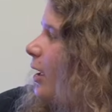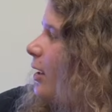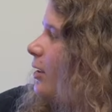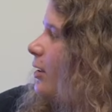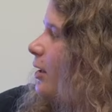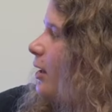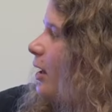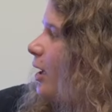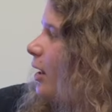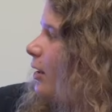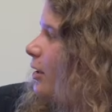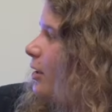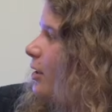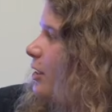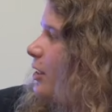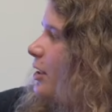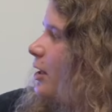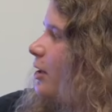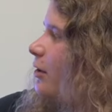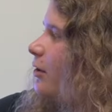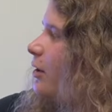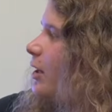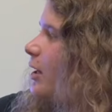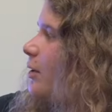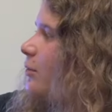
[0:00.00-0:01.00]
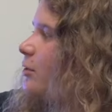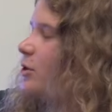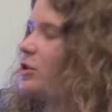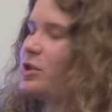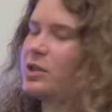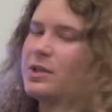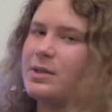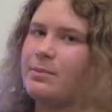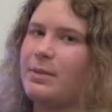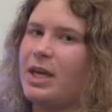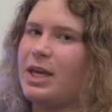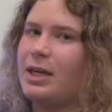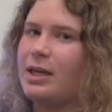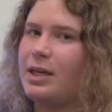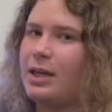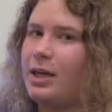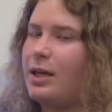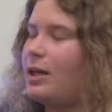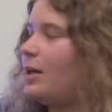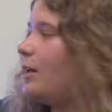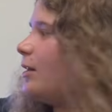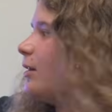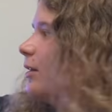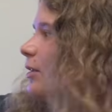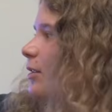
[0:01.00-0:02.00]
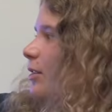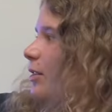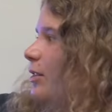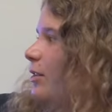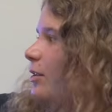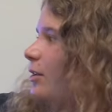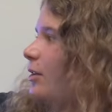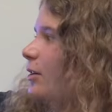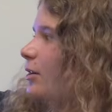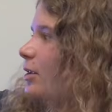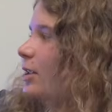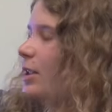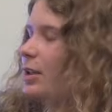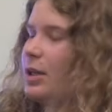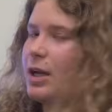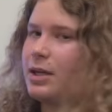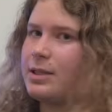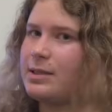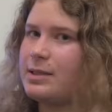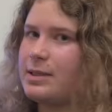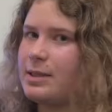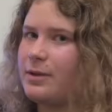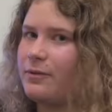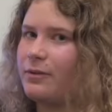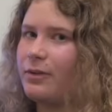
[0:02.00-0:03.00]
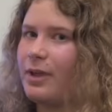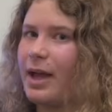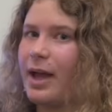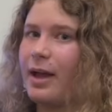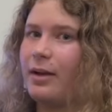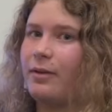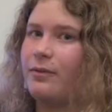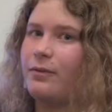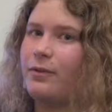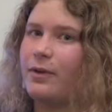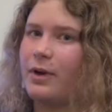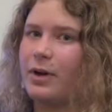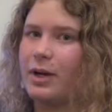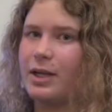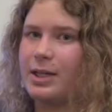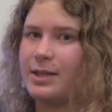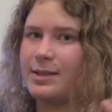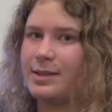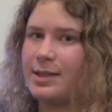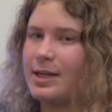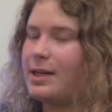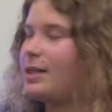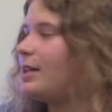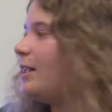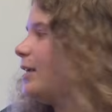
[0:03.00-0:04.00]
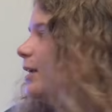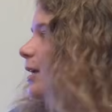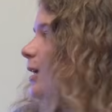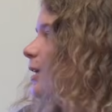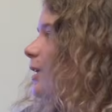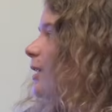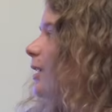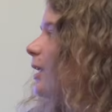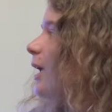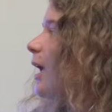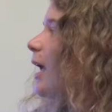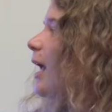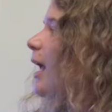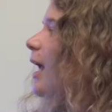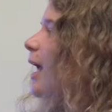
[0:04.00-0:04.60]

the color theory, which is making the Nazi flag very salient.